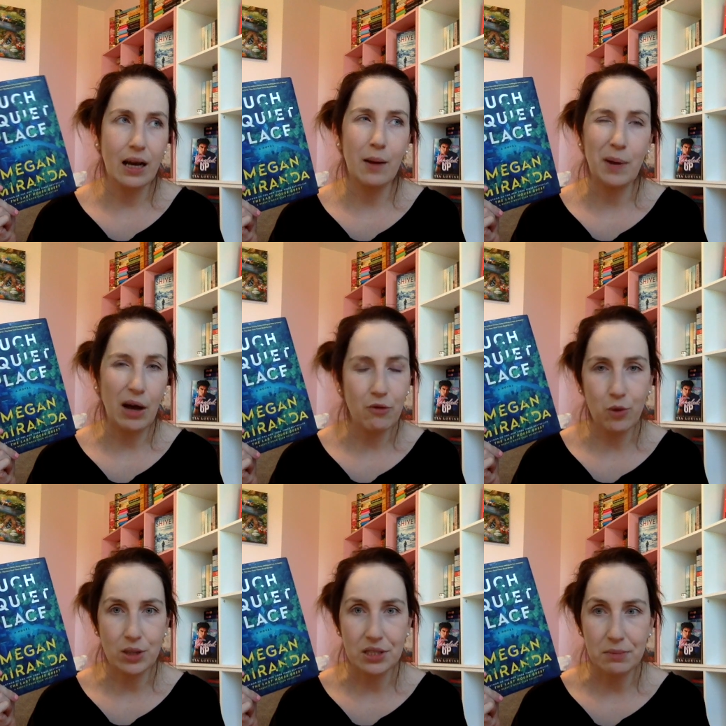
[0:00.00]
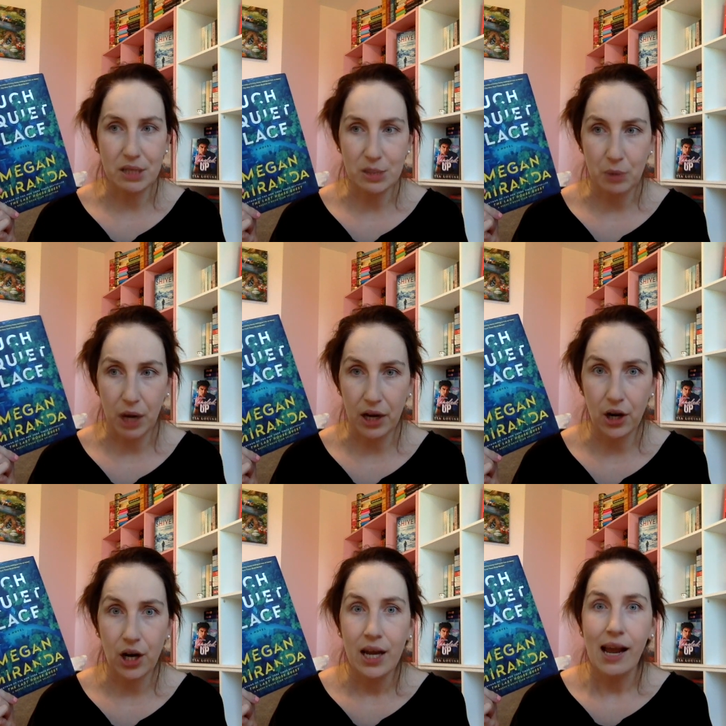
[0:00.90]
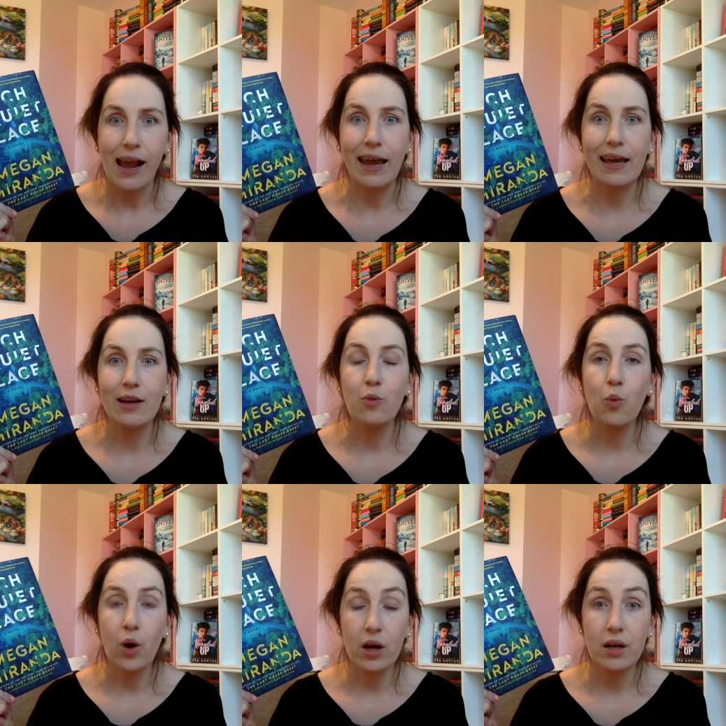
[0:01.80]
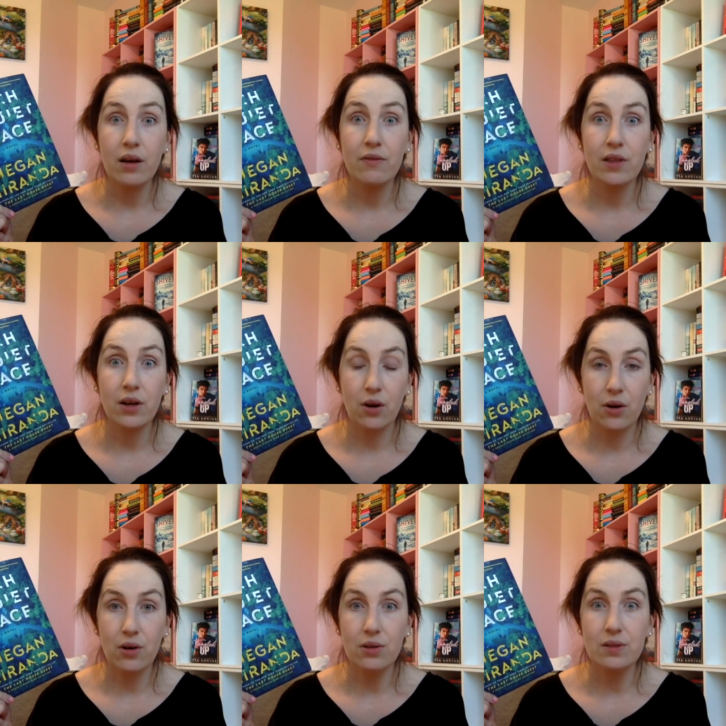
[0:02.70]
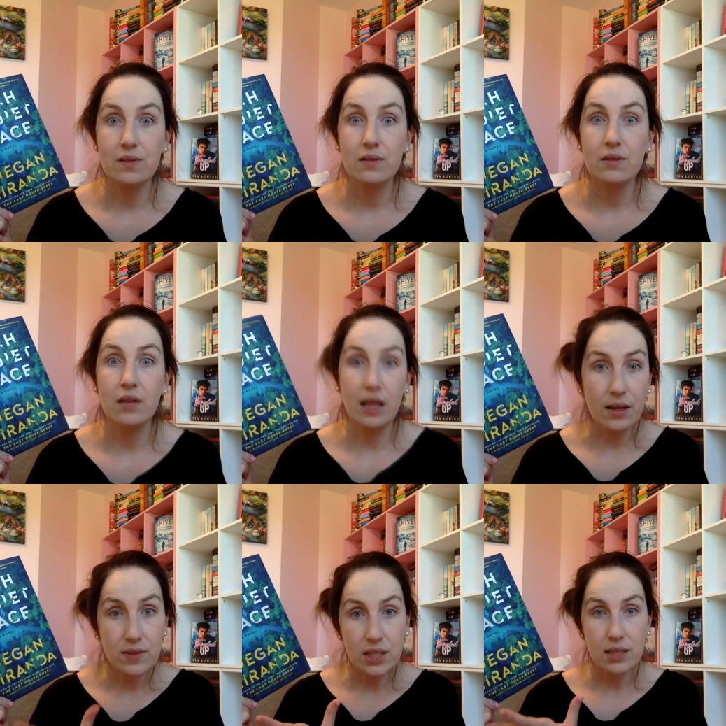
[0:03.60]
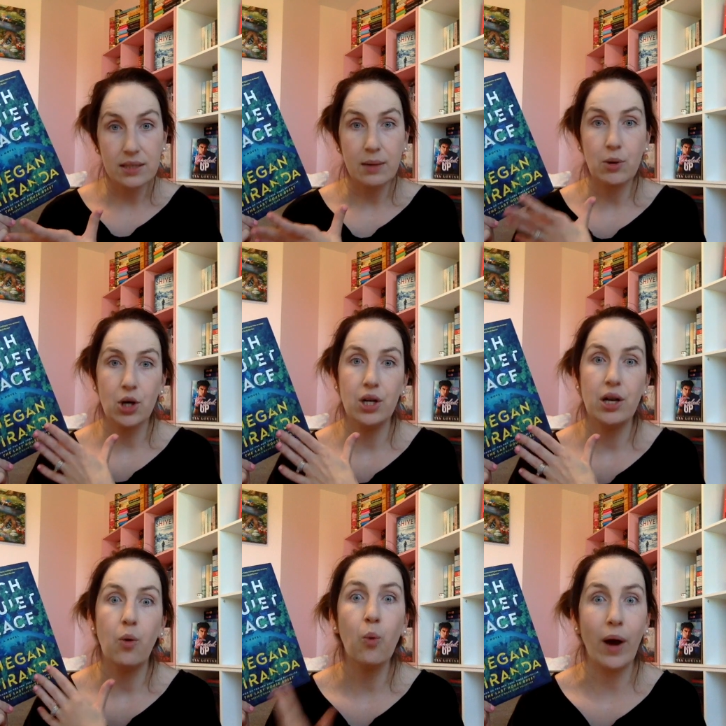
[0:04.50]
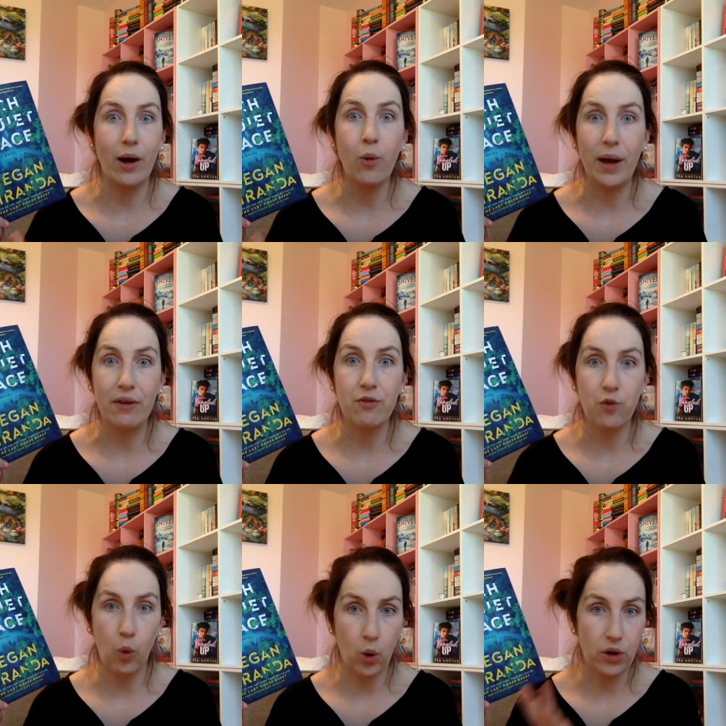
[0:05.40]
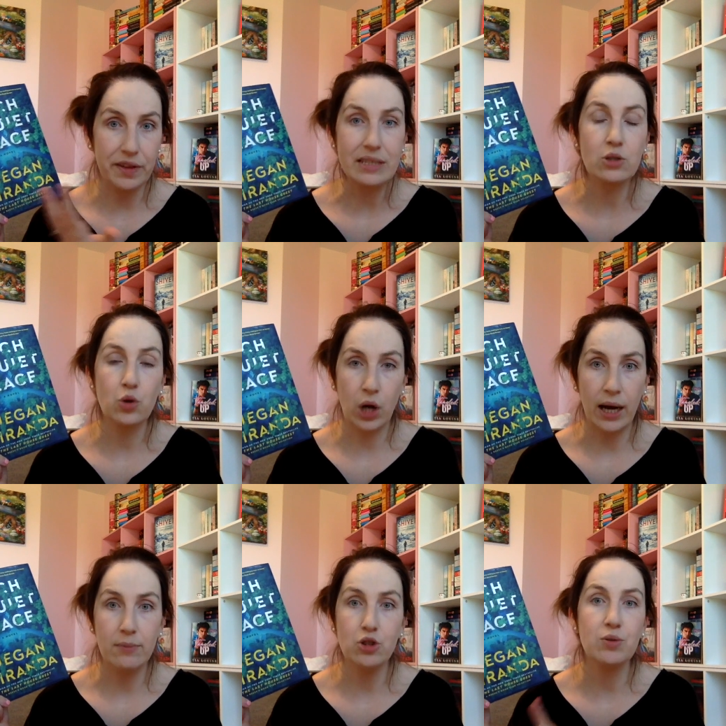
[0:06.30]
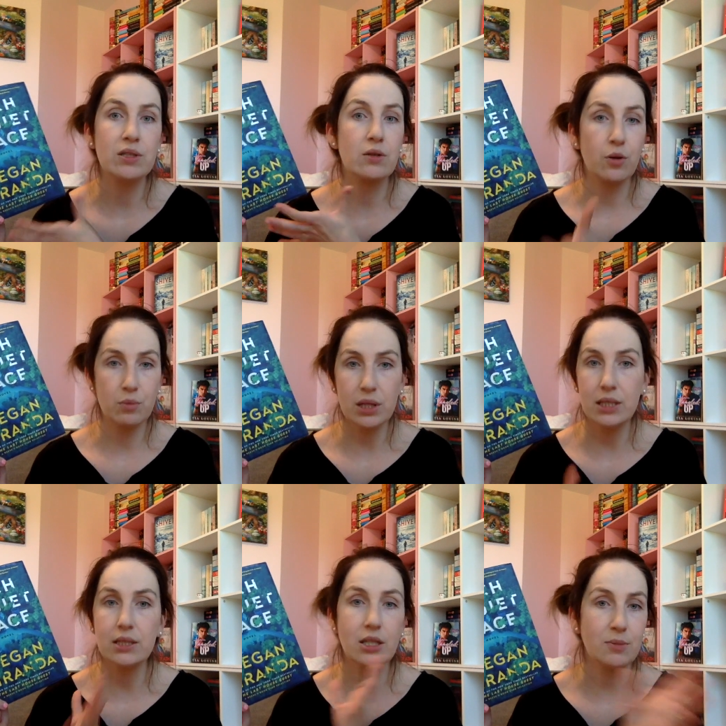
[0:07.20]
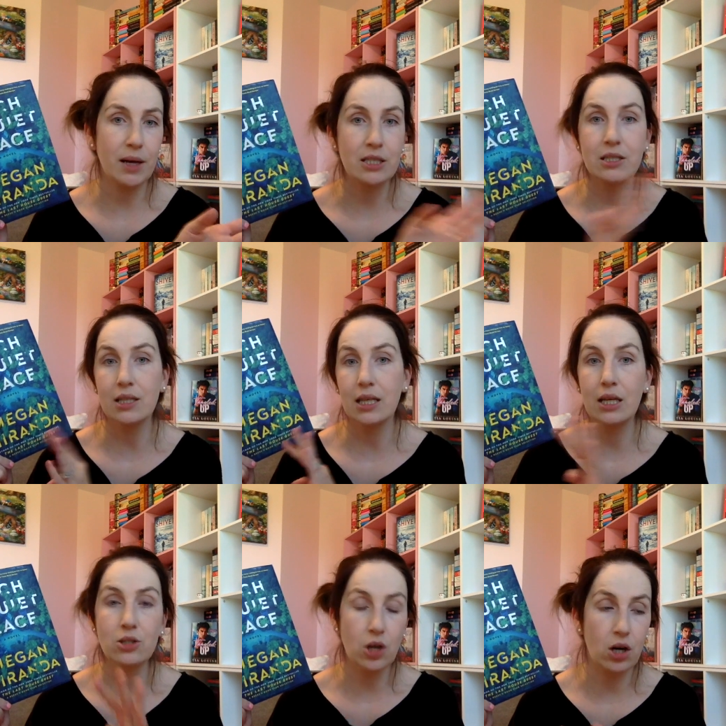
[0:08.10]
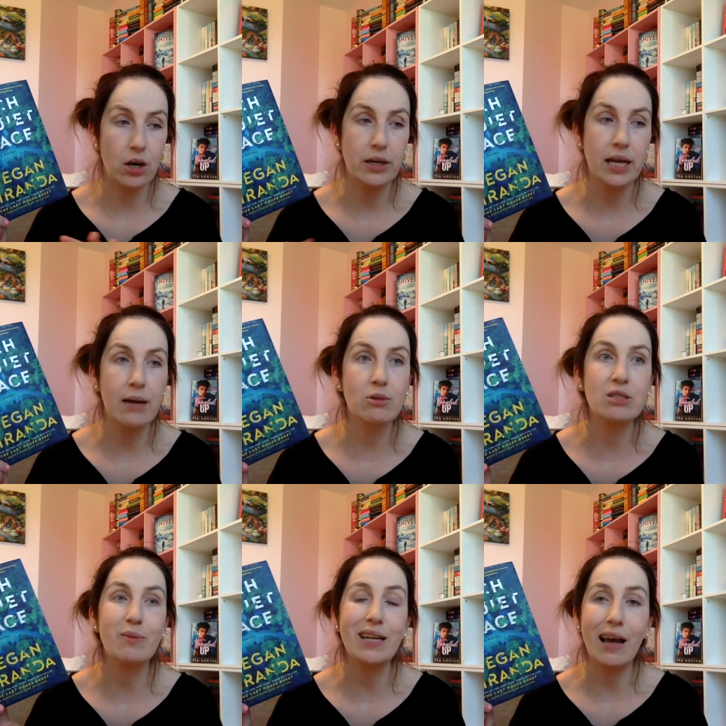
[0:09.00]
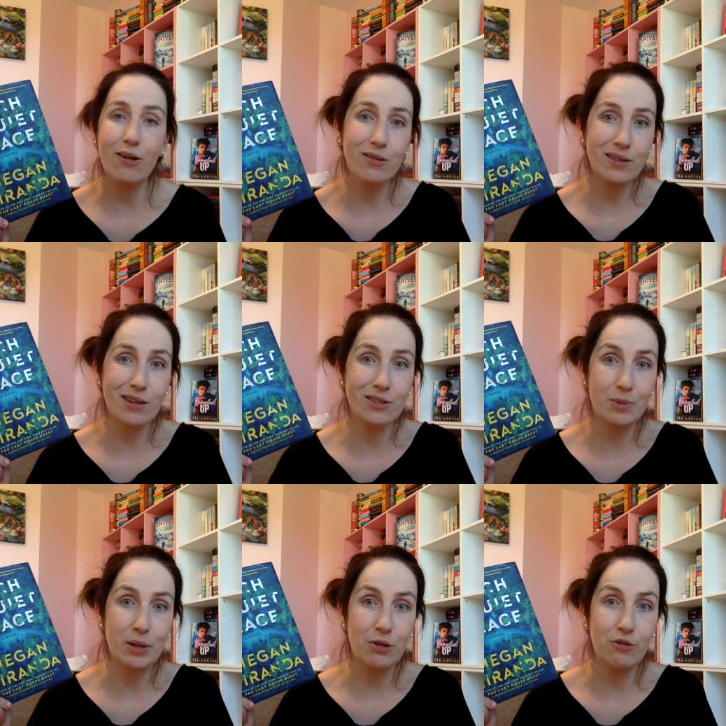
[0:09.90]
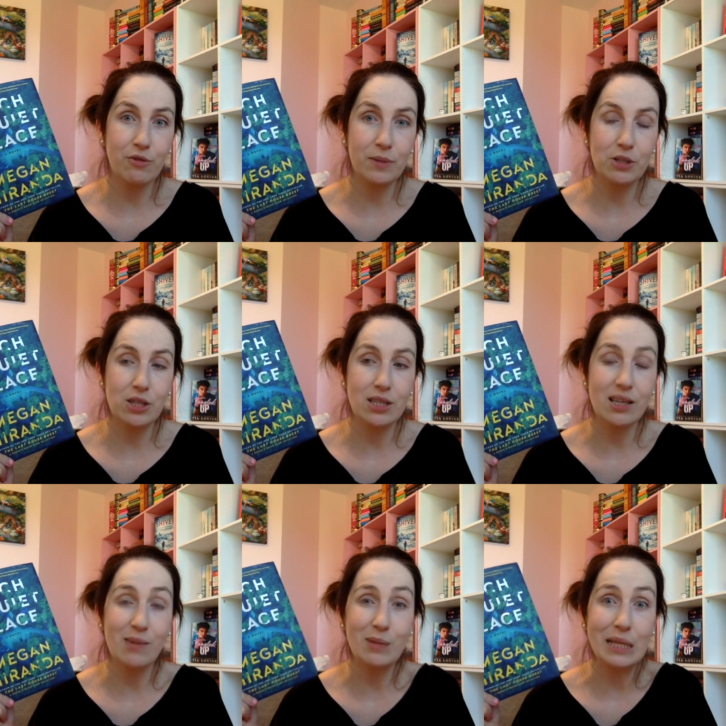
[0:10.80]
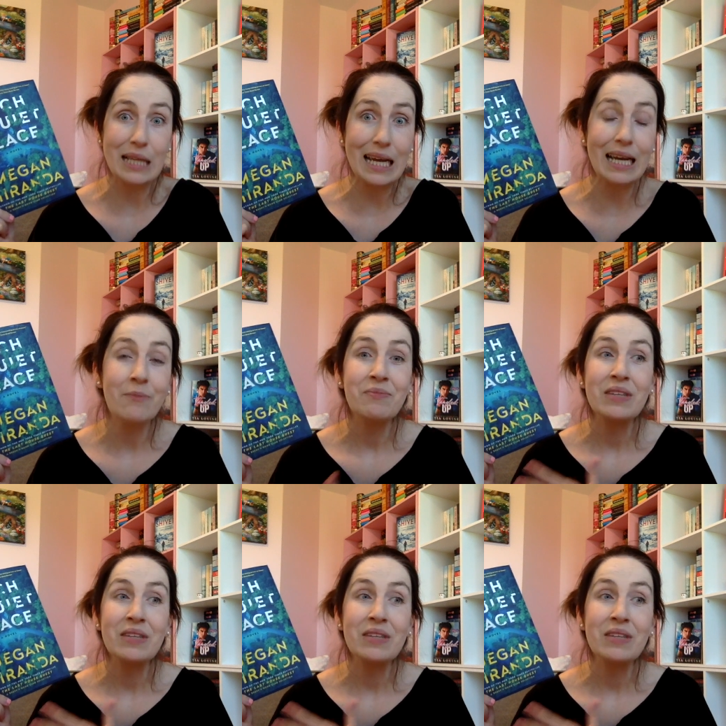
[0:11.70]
about 14 months prior. And one of the girls that lives in this neighborhood went away for this crime. She was a complete suspect, like, they saw her on cameras, but now there has been new information that's come to light,